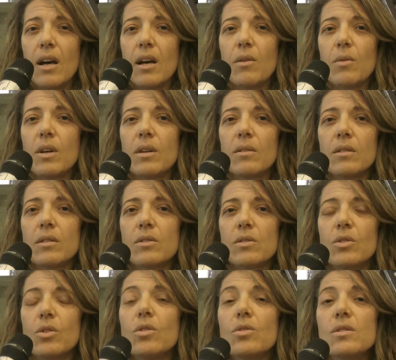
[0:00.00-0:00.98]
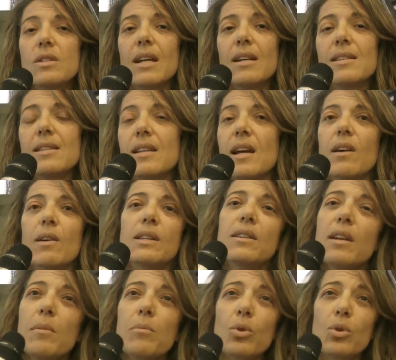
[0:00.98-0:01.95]
And those deaths are
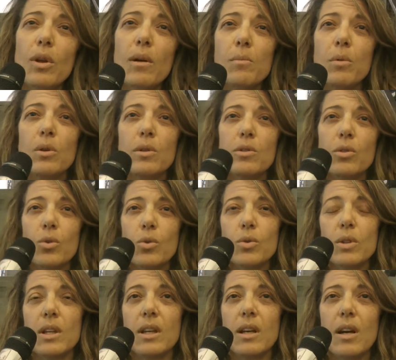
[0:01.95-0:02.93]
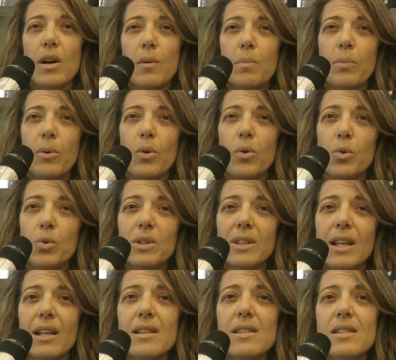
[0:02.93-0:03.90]
attributable to the air
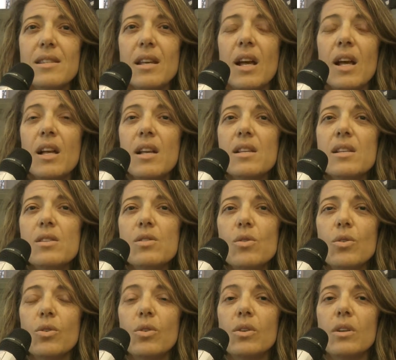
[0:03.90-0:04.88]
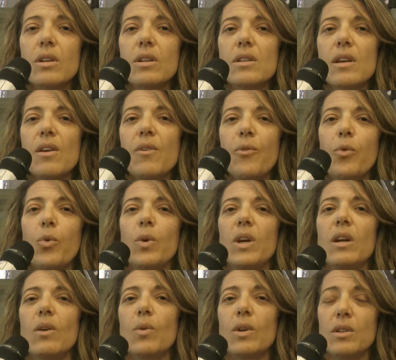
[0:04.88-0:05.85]
pollutants. So uh, if
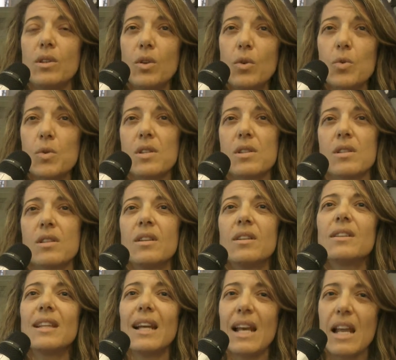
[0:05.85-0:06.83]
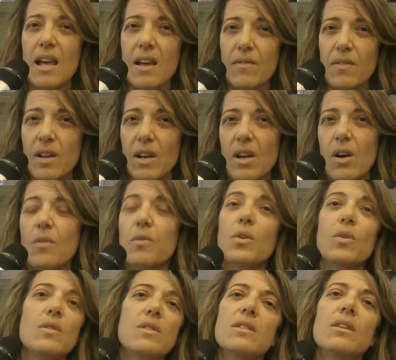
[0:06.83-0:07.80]
we reduce the level of
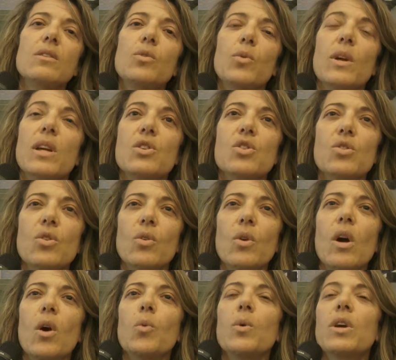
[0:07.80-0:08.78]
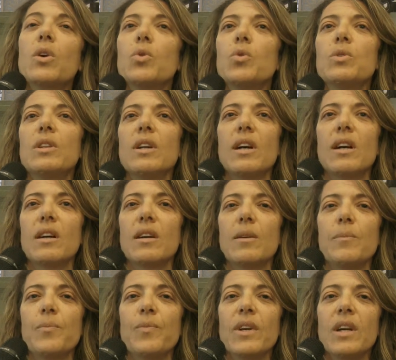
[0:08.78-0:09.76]
concentration, we could
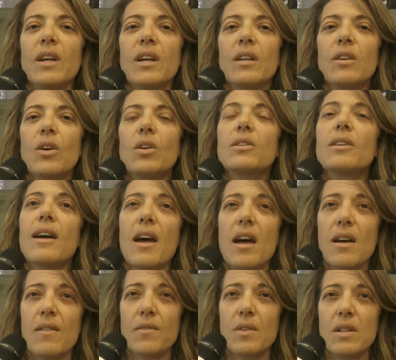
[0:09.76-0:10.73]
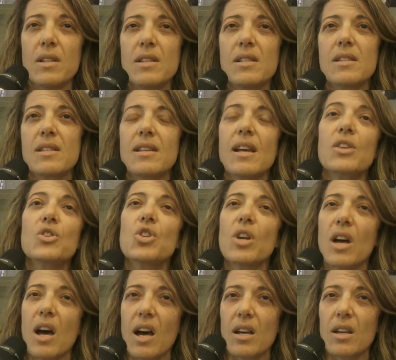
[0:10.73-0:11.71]
um, not have this such
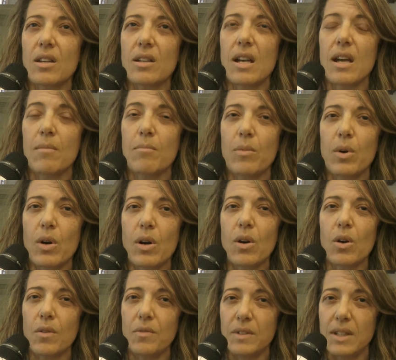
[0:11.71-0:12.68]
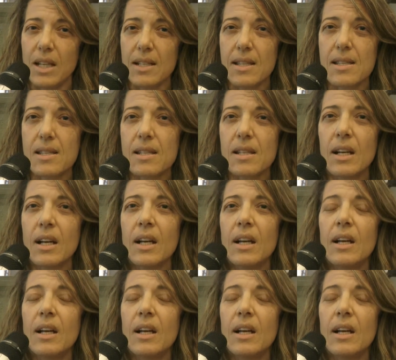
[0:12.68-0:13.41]
a higher number of deaths.